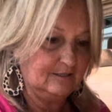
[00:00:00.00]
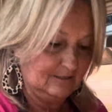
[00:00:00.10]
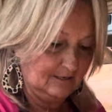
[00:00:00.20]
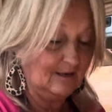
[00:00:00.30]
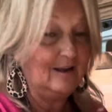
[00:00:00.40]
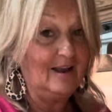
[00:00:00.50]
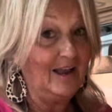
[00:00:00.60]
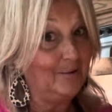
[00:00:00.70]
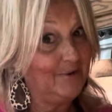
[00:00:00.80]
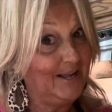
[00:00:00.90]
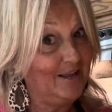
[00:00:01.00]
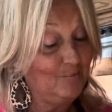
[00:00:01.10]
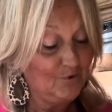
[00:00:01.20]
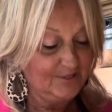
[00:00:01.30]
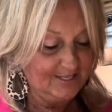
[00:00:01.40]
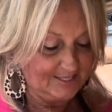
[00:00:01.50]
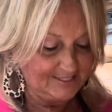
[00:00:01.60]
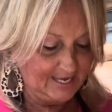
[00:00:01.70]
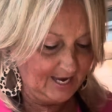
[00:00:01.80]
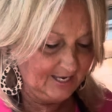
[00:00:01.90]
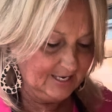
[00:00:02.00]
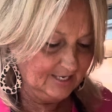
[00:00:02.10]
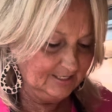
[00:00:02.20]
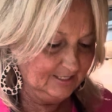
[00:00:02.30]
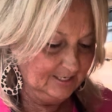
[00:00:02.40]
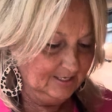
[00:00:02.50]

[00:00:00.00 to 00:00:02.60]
I'm gonna add more of this. I can,